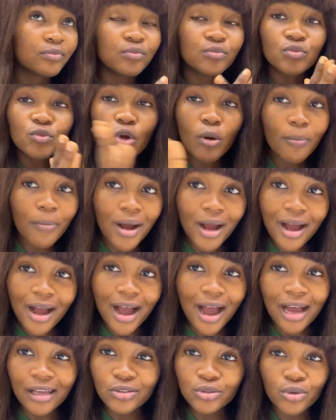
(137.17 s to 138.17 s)

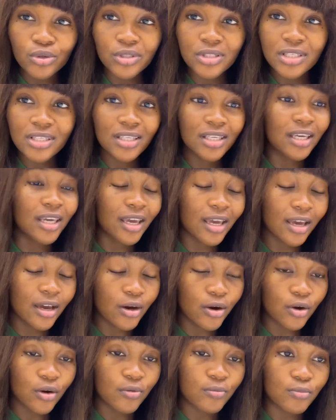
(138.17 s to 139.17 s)
normal adult
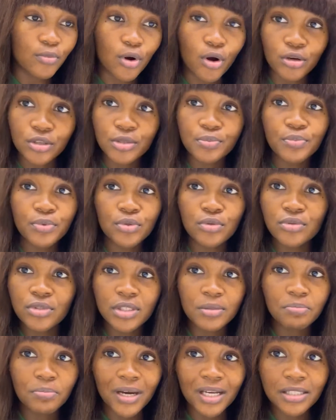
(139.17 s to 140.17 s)
care hospital
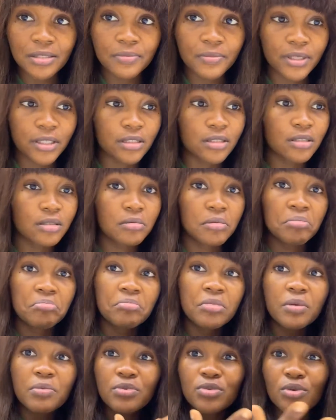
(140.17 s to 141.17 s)
department,
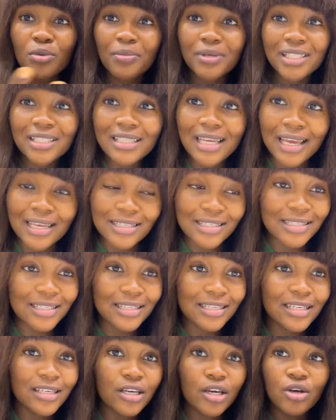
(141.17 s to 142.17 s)
maybe somebody that is
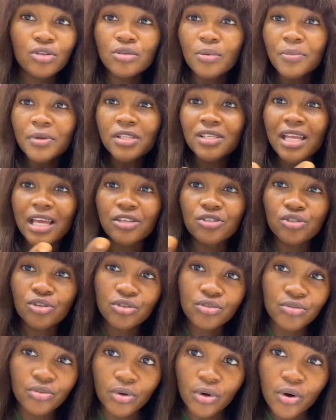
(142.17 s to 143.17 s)
sick, somebody that is
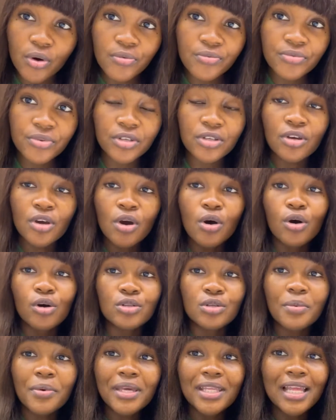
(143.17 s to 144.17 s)
just recovering,
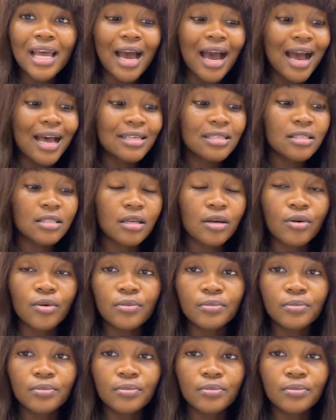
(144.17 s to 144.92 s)
or somebody that has